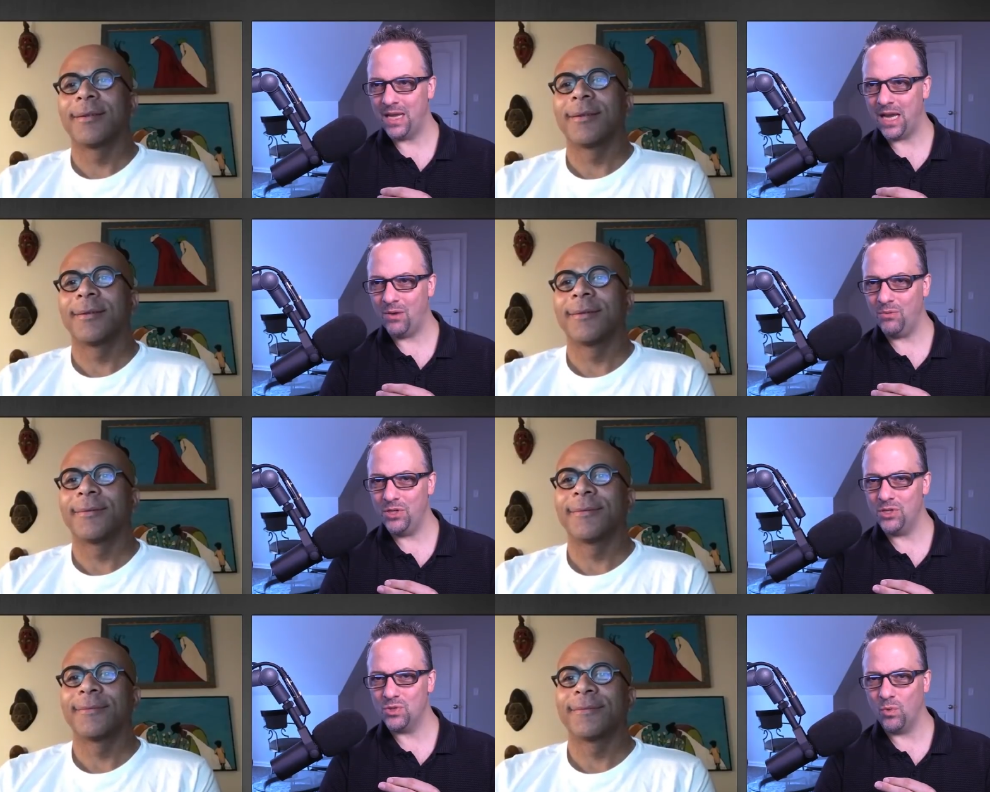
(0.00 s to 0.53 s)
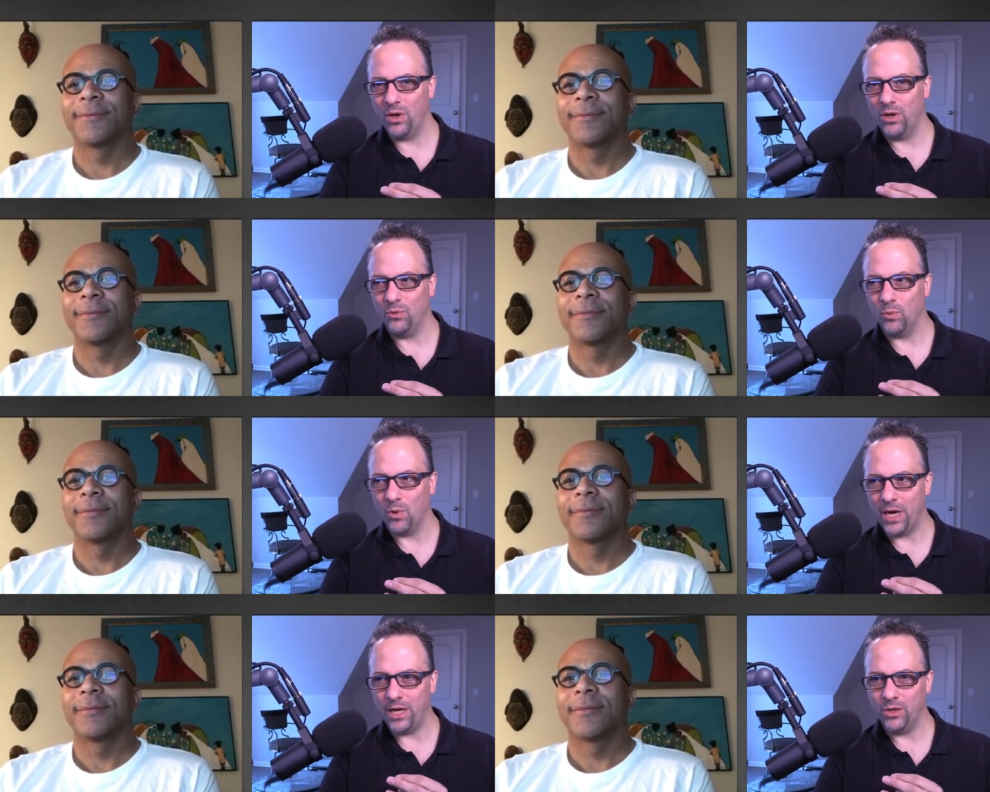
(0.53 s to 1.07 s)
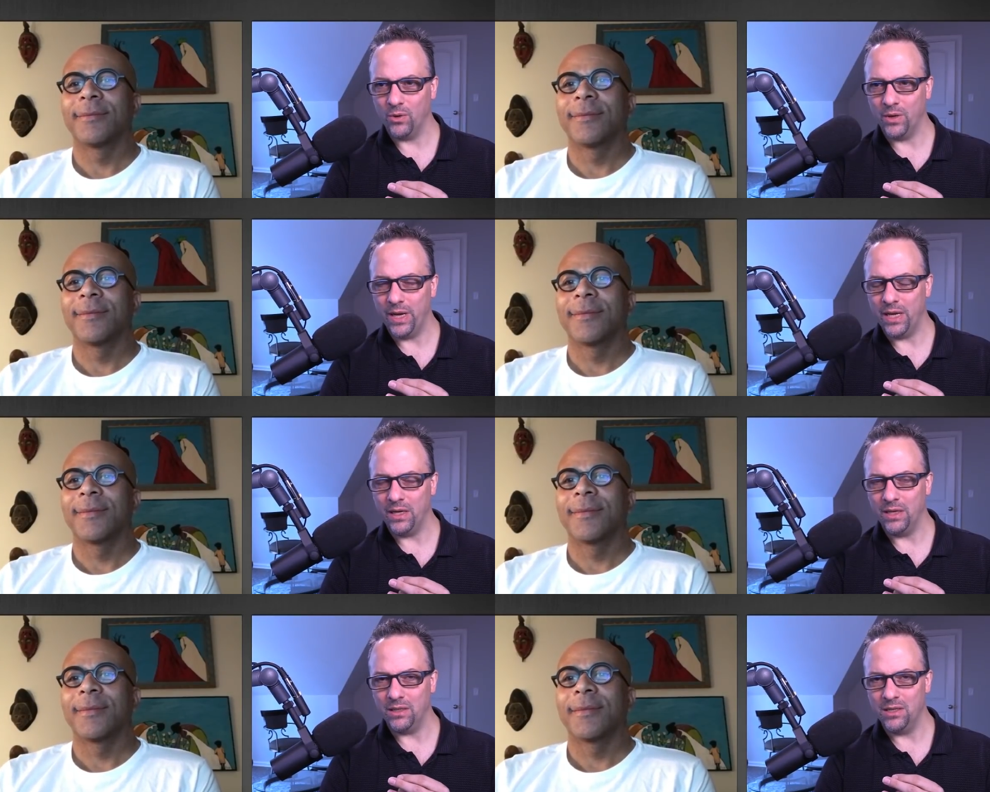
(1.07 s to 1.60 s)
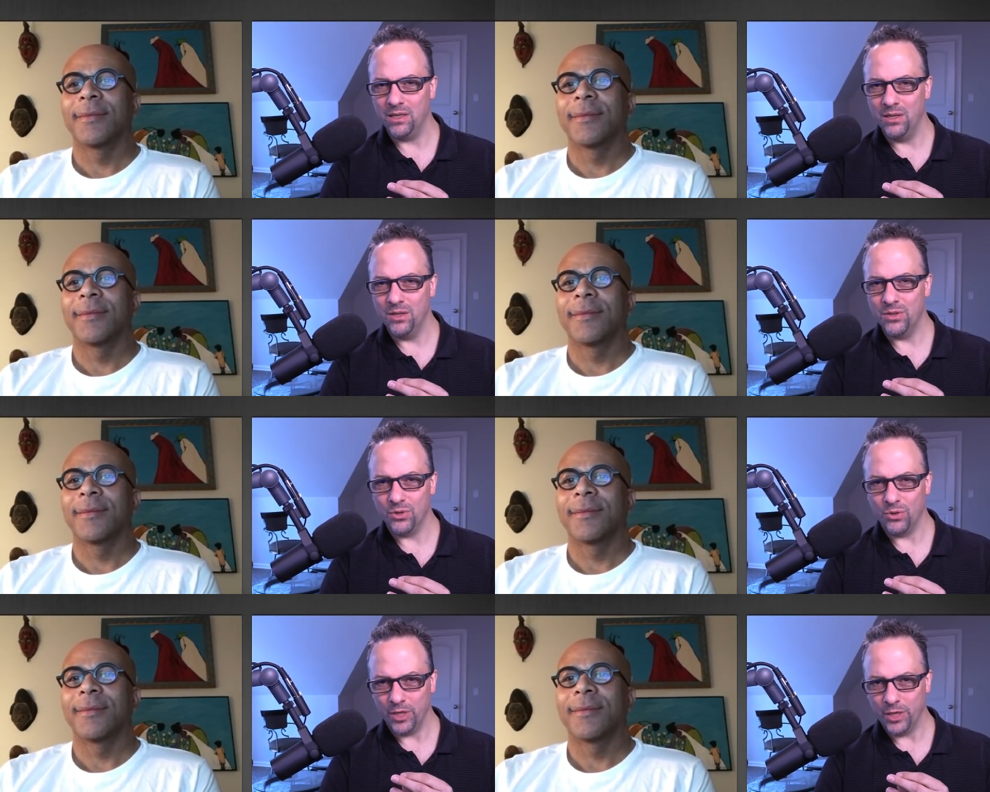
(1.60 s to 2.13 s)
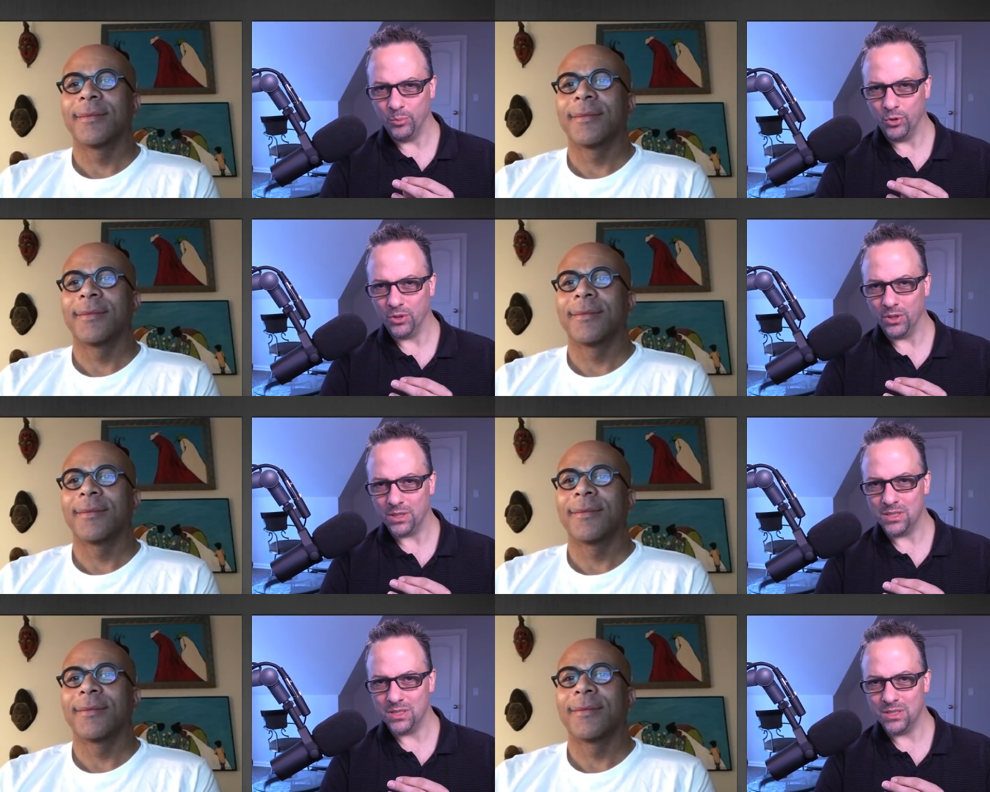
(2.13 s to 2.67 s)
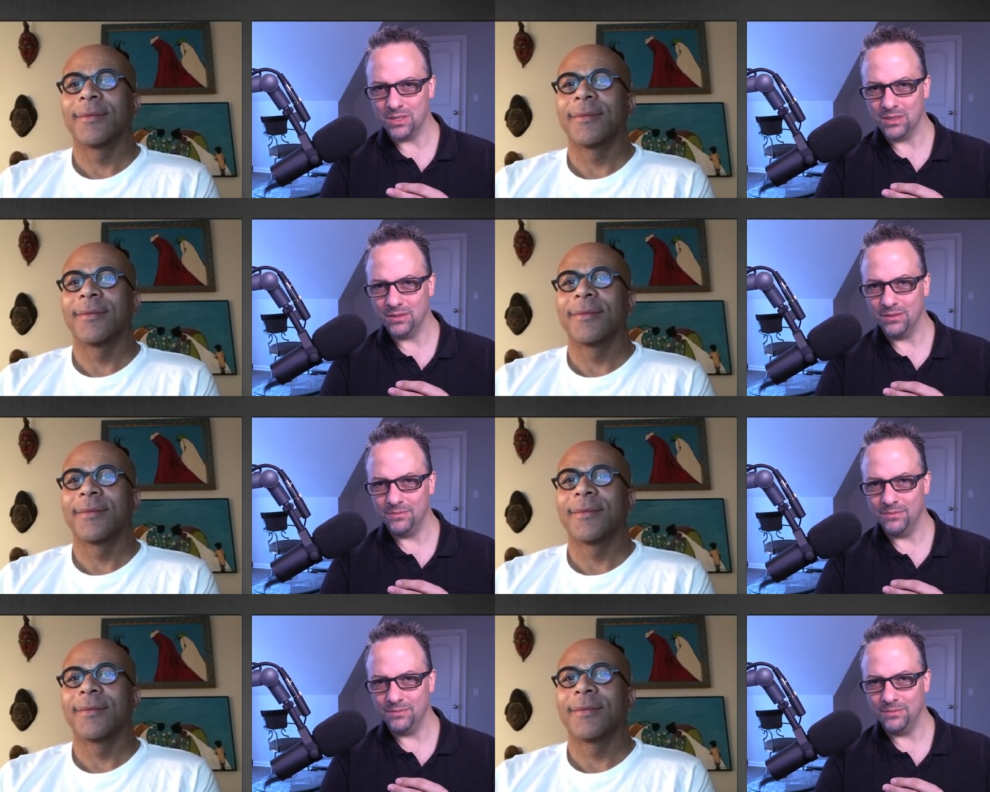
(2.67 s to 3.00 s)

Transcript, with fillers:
Speaker 1: How does one write or edit 30 books?